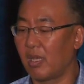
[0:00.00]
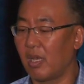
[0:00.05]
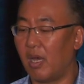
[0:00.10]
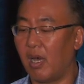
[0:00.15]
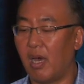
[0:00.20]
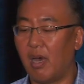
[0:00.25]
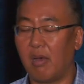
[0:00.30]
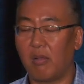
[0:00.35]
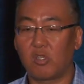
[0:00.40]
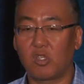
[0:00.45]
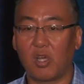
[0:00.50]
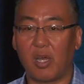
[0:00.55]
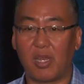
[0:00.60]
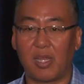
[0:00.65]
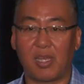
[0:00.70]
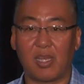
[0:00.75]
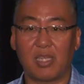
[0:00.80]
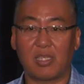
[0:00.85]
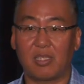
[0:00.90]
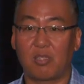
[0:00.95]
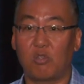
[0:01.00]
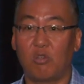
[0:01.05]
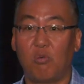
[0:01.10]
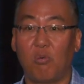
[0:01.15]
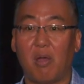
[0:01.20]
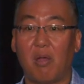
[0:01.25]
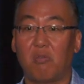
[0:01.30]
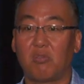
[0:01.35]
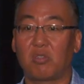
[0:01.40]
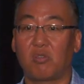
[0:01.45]
Try to get
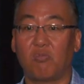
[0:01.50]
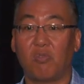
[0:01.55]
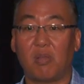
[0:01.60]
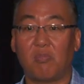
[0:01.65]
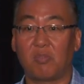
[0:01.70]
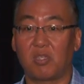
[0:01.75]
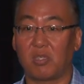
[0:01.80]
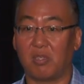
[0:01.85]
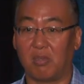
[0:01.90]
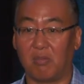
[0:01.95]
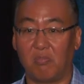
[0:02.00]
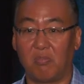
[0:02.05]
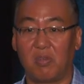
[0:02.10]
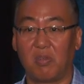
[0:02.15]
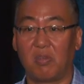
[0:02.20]
2 hours of REM sleep.